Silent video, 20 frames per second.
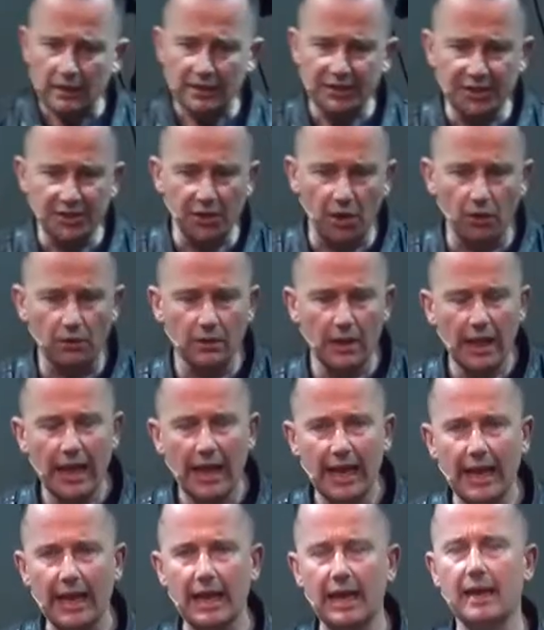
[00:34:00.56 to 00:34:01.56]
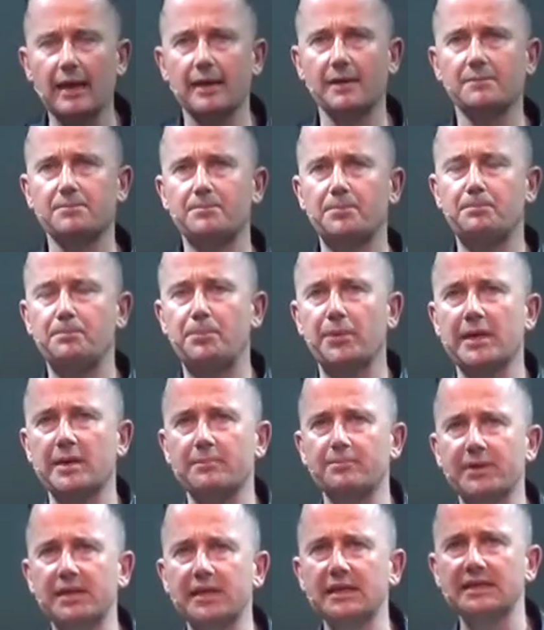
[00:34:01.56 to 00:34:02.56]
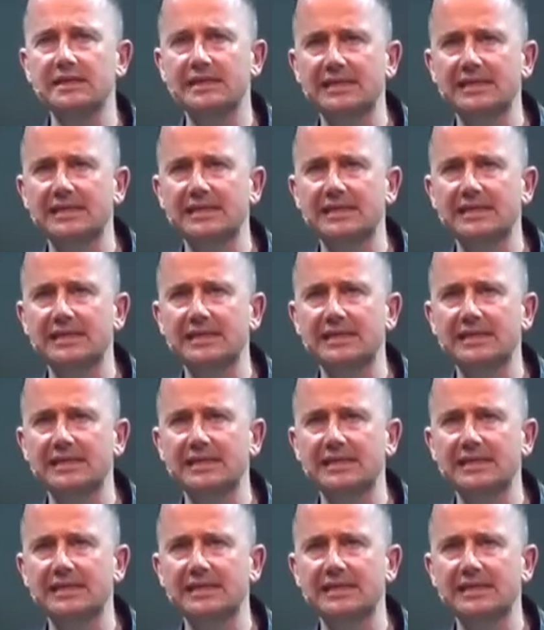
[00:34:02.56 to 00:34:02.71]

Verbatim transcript: you know, uh, but, but in the